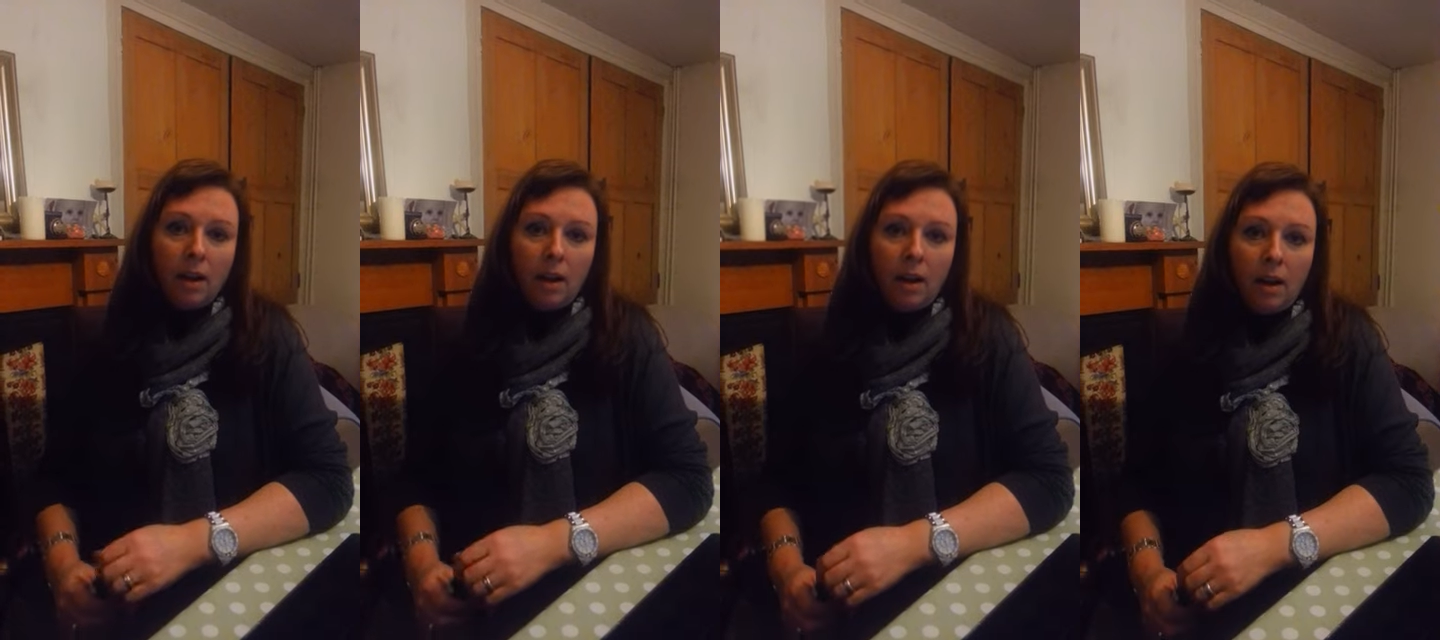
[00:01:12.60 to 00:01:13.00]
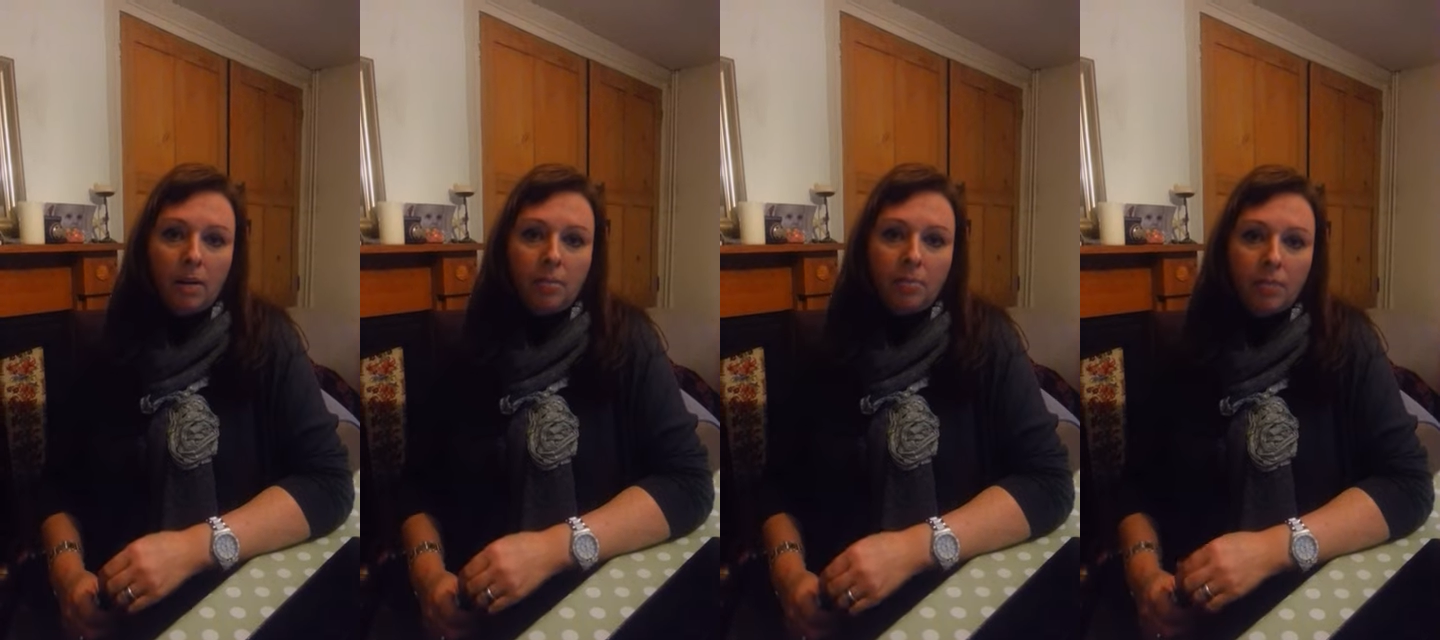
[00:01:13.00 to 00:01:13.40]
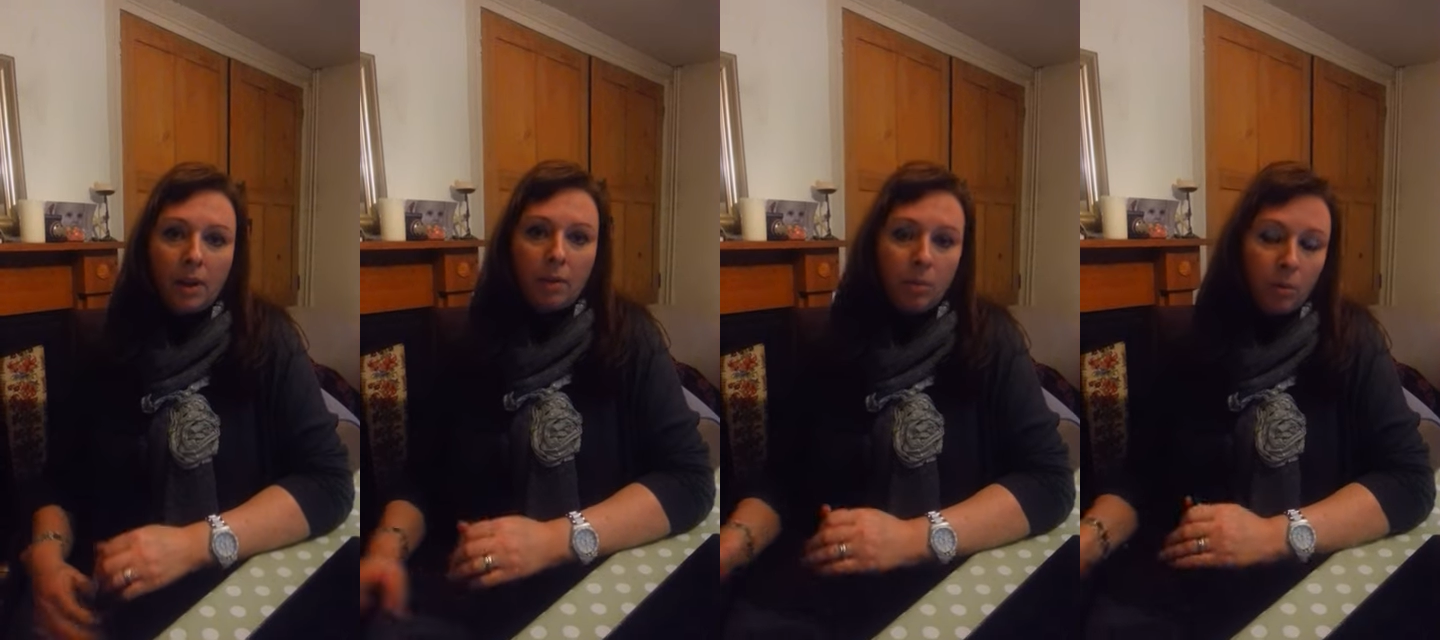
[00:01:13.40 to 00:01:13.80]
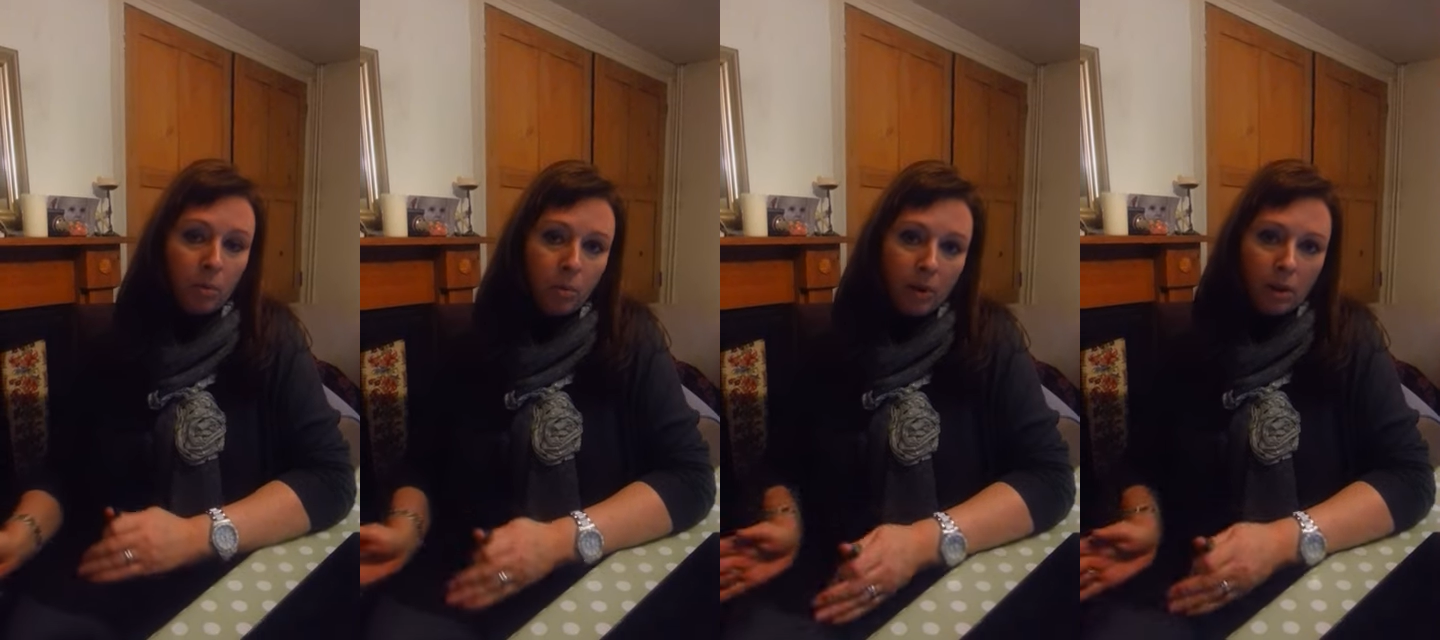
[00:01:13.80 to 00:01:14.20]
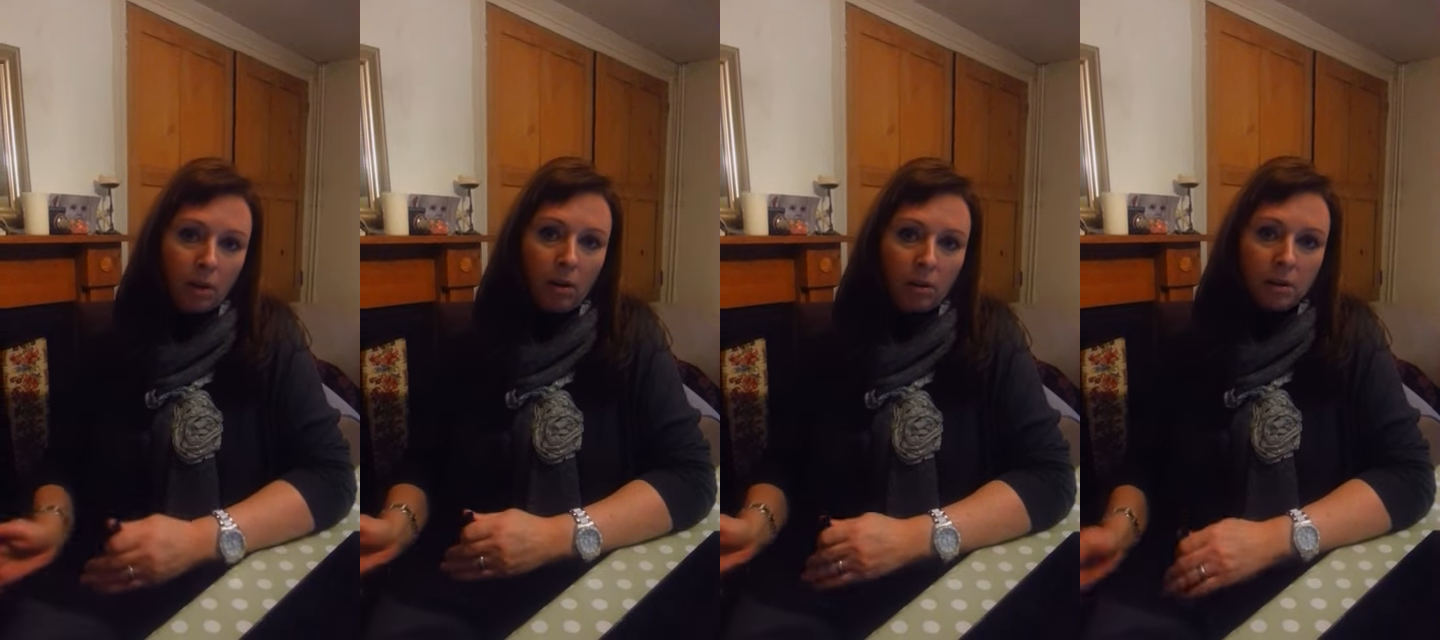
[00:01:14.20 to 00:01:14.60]
or work
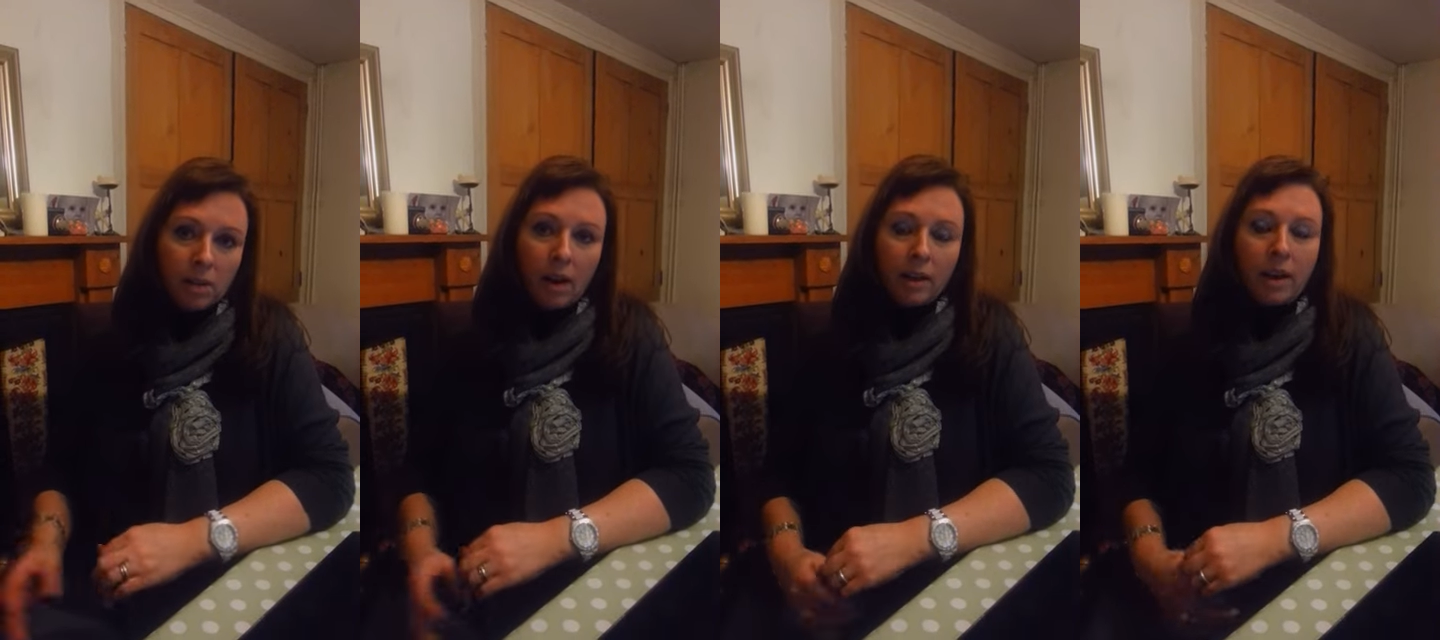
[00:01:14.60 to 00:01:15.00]
alongside,